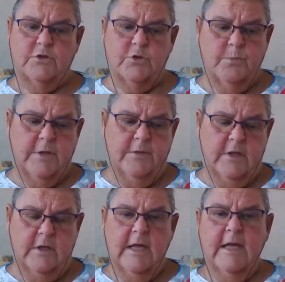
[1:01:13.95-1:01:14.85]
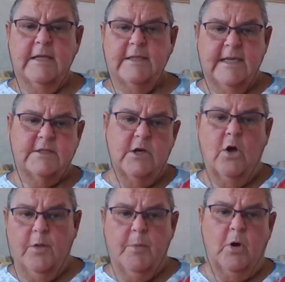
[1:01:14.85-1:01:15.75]
something that ticks all
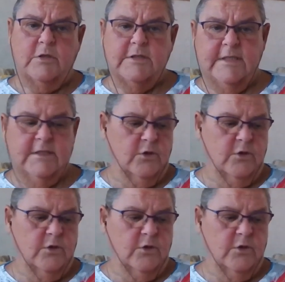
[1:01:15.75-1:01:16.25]
the boxes,